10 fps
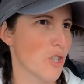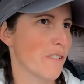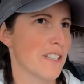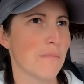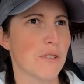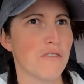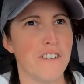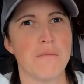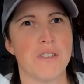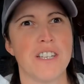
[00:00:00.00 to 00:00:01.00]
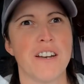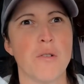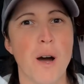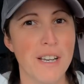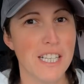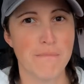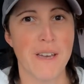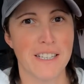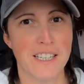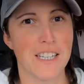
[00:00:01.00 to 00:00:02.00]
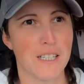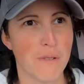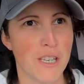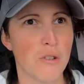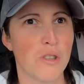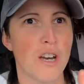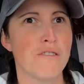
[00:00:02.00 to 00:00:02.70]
I'm sure it's some sort of famous tunnel. I'm expecting it to be good